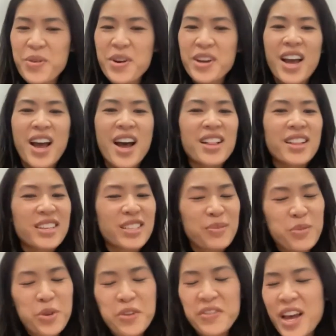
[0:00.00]
one atlas,
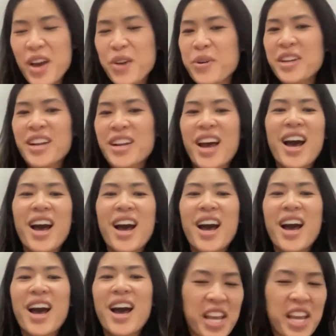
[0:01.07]
move that one
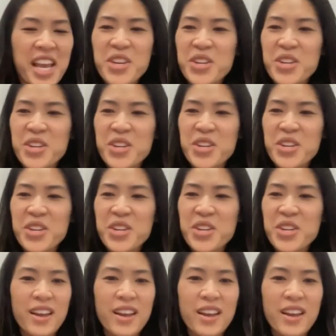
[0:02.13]
atlas, change that one
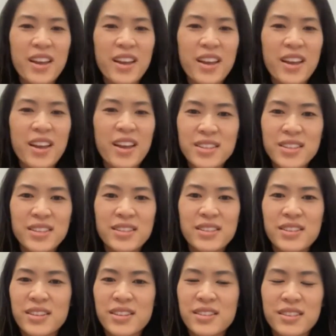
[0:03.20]
life, and that's
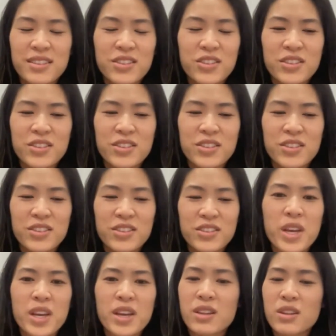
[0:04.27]
just the best that
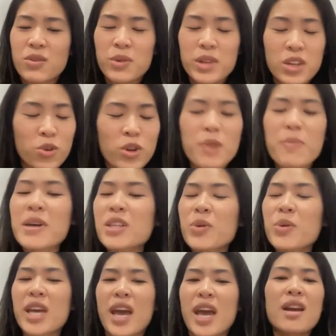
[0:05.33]
we can do. Do the best that we
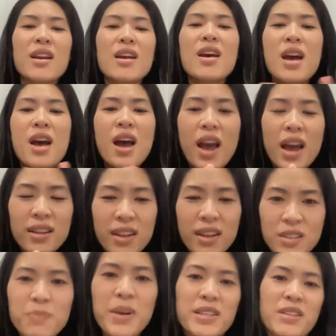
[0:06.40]
can, and that's
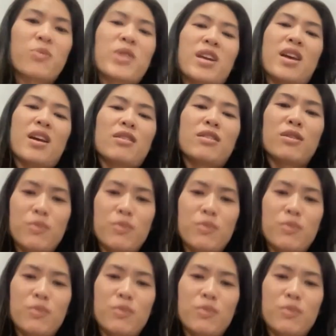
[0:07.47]
the best that we can do.